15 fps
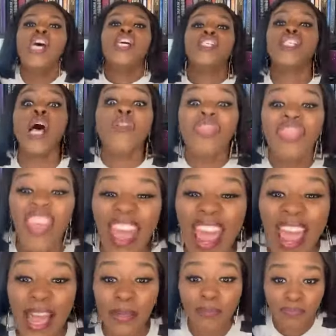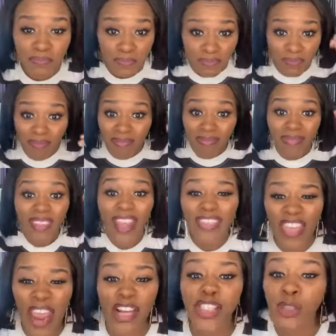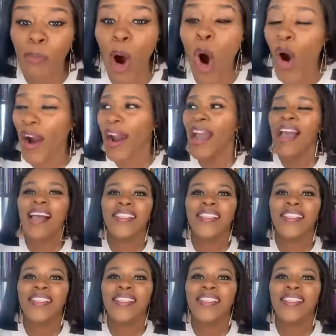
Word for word: So then, there's more.